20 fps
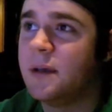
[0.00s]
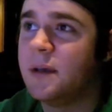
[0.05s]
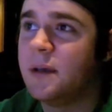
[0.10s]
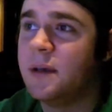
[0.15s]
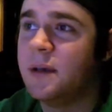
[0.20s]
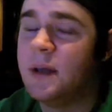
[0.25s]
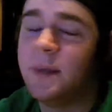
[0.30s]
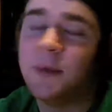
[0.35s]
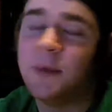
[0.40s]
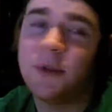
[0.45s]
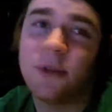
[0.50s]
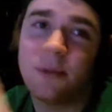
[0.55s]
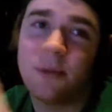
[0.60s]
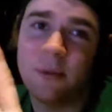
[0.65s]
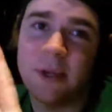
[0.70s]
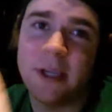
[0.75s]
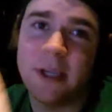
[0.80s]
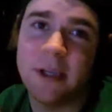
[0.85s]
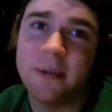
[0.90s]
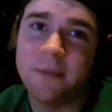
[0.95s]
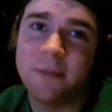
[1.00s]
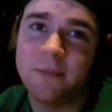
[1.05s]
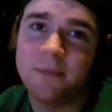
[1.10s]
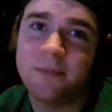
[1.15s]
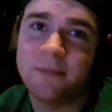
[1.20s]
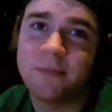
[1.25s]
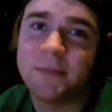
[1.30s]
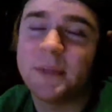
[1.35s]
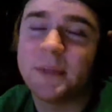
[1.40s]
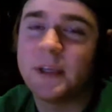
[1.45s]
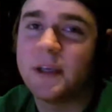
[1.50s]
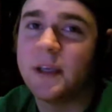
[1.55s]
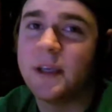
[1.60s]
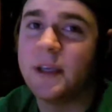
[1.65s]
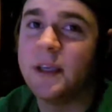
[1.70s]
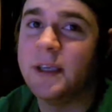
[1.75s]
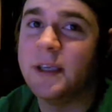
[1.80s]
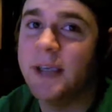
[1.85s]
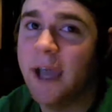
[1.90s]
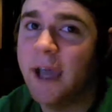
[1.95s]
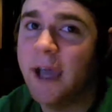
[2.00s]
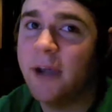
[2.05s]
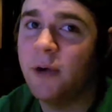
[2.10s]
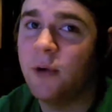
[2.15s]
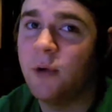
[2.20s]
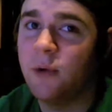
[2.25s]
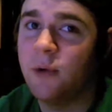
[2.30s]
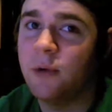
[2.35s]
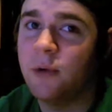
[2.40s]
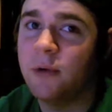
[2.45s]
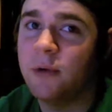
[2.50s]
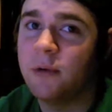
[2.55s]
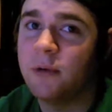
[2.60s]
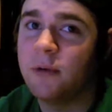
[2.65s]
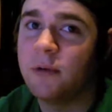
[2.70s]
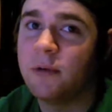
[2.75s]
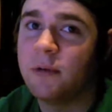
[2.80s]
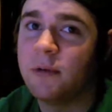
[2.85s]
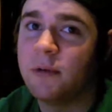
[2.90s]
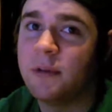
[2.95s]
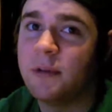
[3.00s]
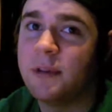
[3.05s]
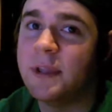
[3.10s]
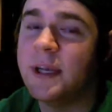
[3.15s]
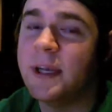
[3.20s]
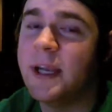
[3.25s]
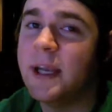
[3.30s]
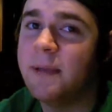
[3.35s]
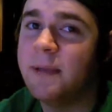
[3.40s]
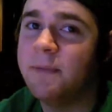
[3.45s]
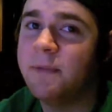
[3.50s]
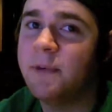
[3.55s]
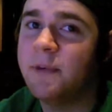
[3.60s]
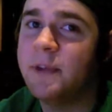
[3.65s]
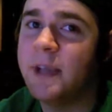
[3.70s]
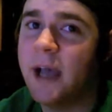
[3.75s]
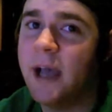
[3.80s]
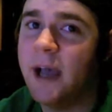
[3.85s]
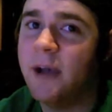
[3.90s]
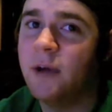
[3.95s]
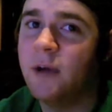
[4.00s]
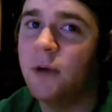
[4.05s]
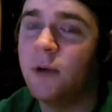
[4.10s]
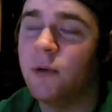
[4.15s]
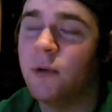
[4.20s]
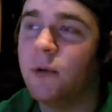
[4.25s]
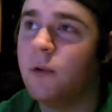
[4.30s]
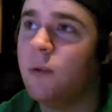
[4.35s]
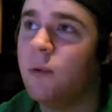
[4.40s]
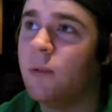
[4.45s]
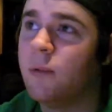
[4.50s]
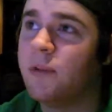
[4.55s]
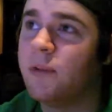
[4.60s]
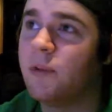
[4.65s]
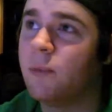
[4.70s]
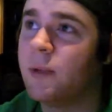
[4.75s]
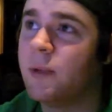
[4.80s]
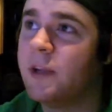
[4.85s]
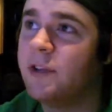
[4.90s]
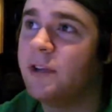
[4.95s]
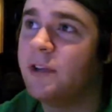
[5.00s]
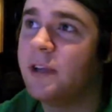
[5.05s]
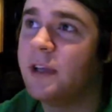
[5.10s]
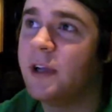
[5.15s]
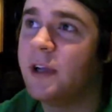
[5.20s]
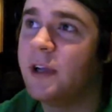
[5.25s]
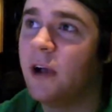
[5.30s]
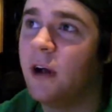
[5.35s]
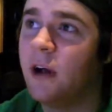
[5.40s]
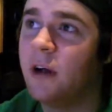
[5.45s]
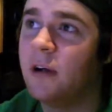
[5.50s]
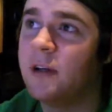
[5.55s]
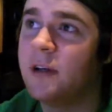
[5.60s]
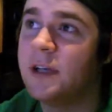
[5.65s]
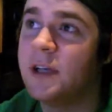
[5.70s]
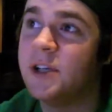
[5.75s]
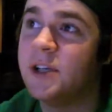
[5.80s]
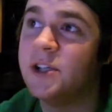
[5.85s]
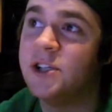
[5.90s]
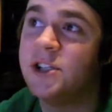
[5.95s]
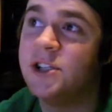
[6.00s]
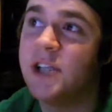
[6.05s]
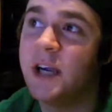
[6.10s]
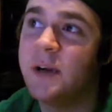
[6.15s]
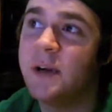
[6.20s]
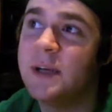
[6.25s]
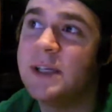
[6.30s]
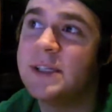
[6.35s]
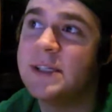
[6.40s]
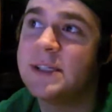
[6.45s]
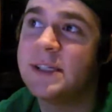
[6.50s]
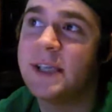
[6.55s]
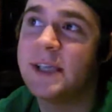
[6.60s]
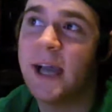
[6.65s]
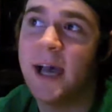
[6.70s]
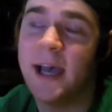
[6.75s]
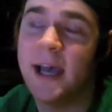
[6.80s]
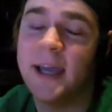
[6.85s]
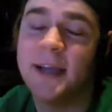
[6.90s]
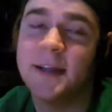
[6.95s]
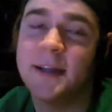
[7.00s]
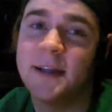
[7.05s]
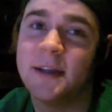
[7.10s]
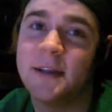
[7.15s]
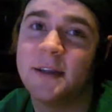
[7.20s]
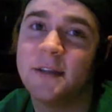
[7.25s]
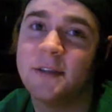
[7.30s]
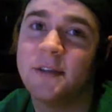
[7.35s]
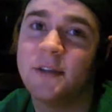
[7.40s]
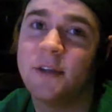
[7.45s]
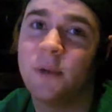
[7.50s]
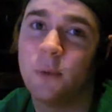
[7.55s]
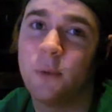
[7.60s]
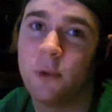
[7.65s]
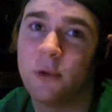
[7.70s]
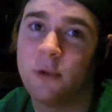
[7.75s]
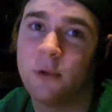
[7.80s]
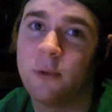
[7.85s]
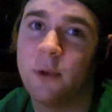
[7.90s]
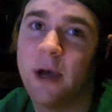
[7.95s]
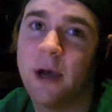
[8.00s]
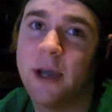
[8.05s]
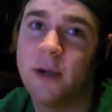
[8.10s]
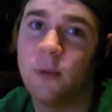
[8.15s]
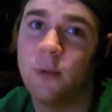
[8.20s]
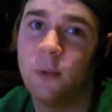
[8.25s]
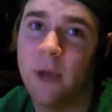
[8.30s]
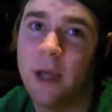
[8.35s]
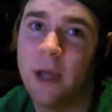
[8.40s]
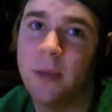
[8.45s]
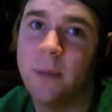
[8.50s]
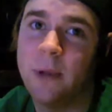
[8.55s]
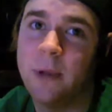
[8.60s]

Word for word: Number three, Yahoo, the name for Yahoo, was originally called Jerry's Guide to the World Wide Web.